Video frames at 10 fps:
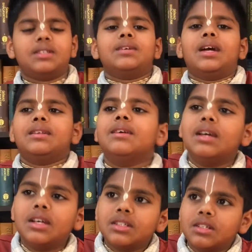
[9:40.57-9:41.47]
to add.
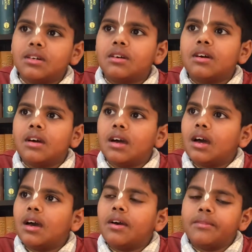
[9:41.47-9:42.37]
So,
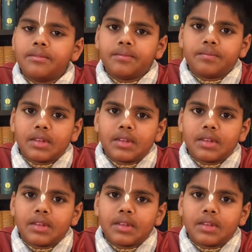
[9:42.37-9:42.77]
um,